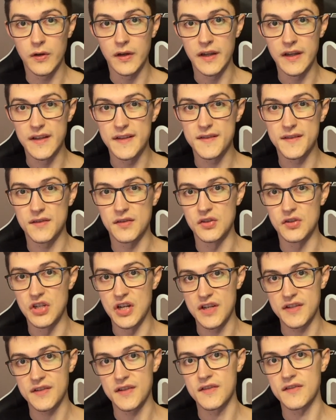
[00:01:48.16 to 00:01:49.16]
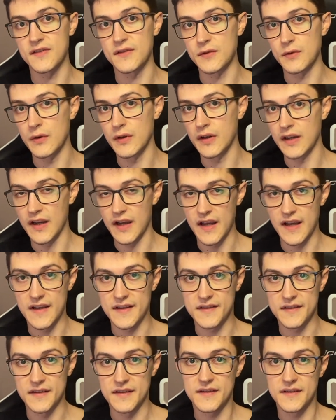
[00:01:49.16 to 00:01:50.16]
is just as strong
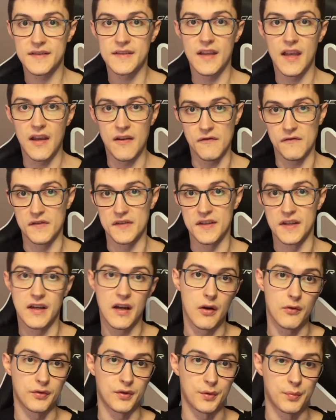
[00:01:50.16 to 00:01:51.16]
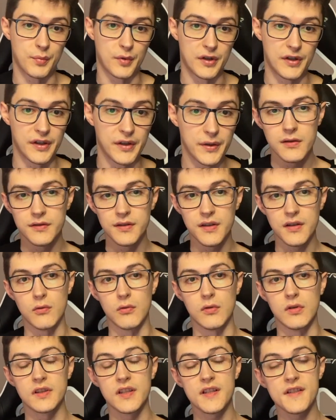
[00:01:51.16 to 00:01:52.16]
as its MVC counterpart.
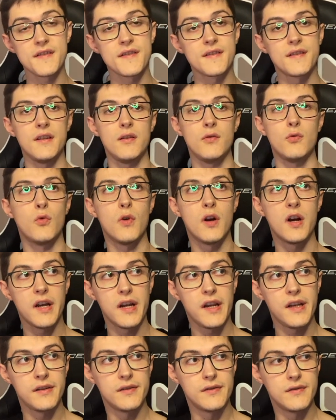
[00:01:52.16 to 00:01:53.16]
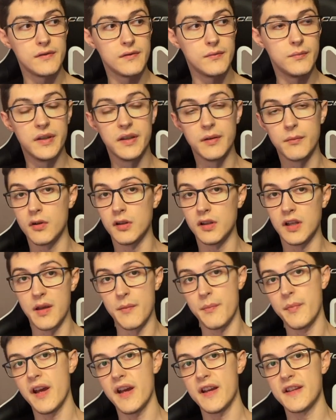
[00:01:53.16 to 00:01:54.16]
Now, let's see why do minimal
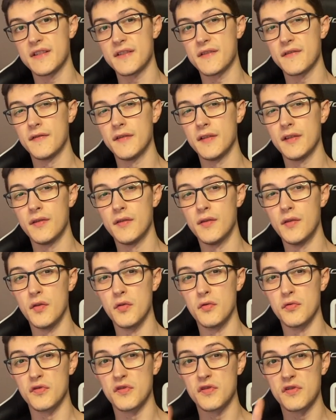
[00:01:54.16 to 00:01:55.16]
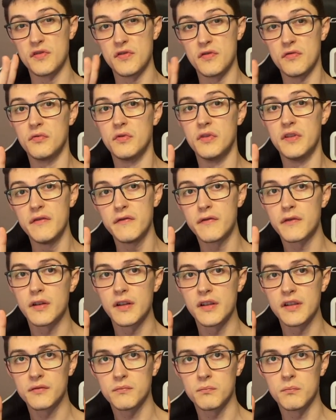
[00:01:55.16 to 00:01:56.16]
APIs fit those two
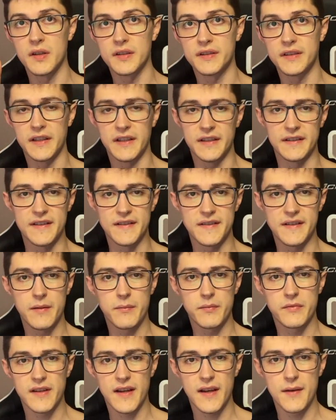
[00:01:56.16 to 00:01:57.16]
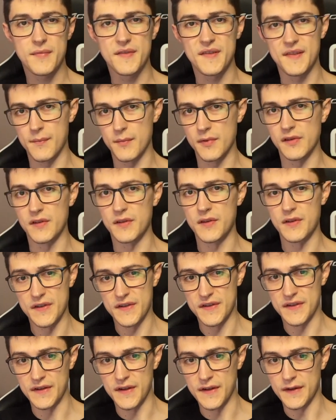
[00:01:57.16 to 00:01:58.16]
different, but at the same time similar
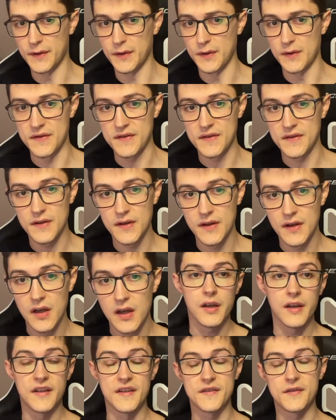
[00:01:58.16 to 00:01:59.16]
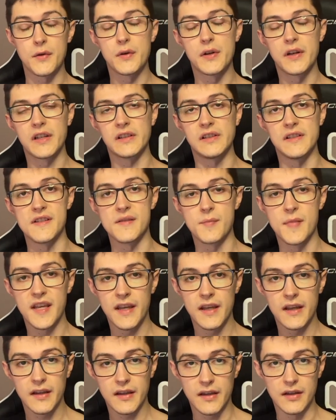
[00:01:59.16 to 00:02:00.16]
scenarios. Historically
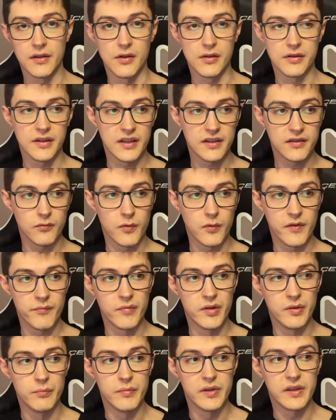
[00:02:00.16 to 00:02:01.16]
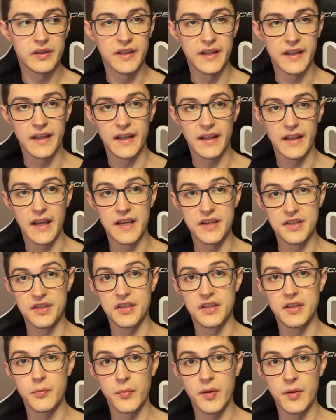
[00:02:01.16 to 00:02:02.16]
speaking, in .NET we've been building
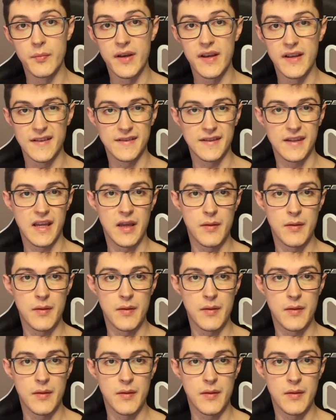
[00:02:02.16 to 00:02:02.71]
HTTP-based